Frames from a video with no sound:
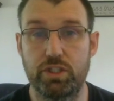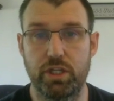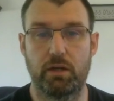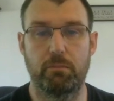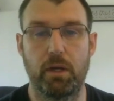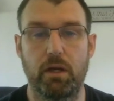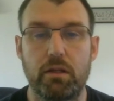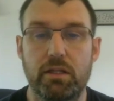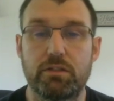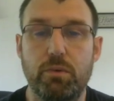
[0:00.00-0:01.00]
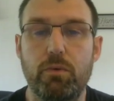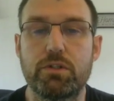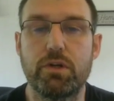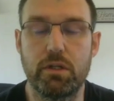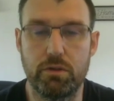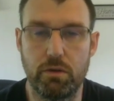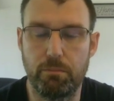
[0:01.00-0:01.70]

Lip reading: checkmate. That's what we're trying to do.